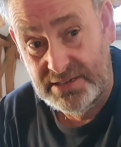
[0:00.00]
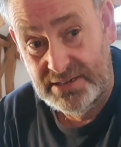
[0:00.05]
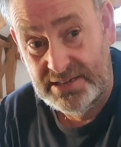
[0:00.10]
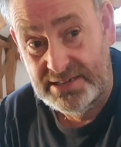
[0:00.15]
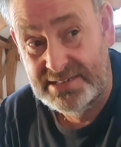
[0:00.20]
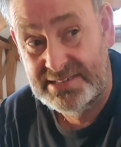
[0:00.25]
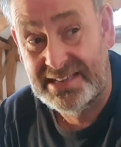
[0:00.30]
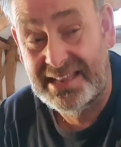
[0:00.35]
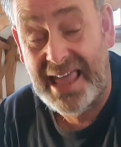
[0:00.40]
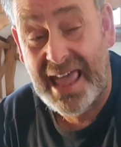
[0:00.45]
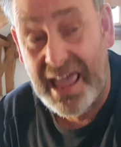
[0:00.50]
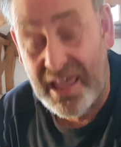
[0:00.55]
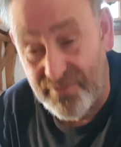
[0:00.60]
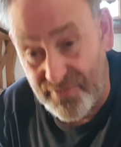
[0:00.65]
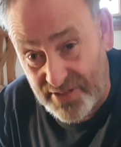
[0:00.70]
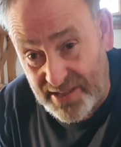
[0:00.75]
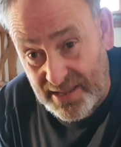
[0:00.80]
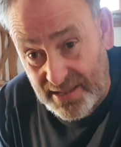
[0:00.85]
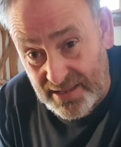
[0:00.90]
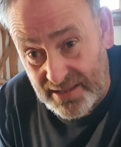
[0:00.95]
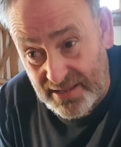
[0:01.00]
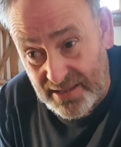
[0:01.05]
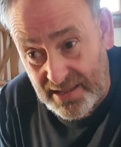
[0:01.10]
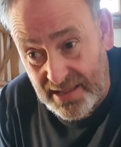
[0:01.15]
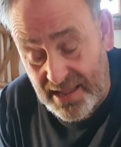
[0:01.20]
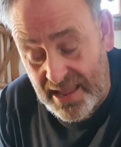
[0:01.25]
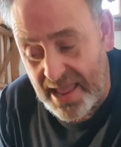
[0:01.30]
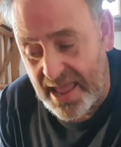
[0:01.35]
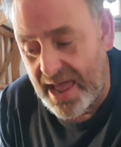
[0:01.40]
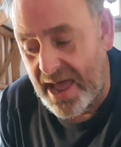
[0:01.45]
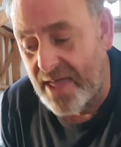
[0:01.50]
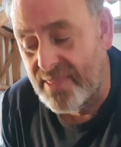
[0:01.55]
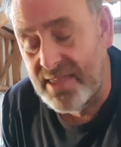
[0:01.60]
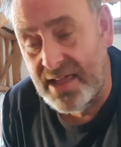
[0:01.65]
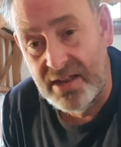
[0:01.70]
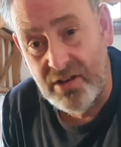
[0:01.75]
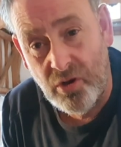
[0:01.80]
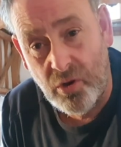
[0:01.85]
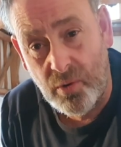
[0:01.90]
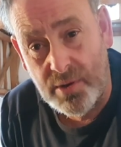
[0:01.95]
So they're heavy and
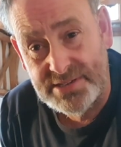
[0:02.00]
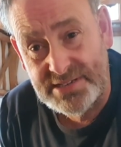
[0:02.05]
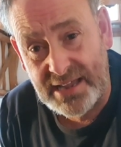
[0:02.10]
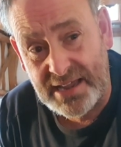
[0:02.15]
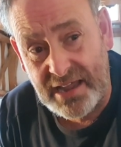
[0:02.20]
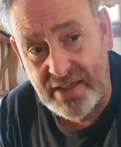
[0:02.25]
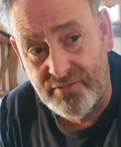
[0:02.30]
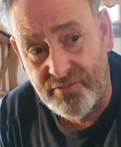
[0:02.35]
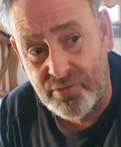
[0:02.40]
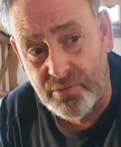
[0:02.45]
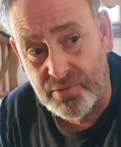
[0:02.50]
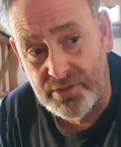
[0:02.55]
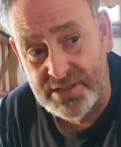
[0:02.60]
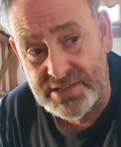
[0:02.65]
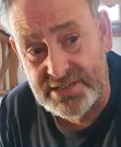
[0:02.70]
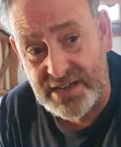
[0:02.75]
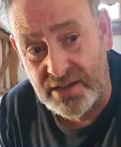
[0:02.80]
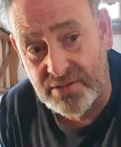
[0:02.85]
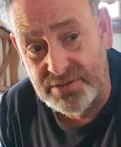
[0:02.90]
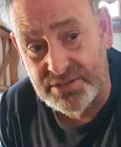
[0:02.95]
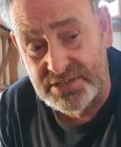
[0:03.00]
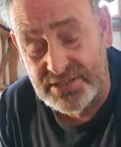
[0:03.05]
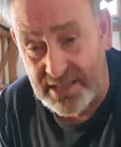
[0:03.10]
they're not always that comfortable on the toes.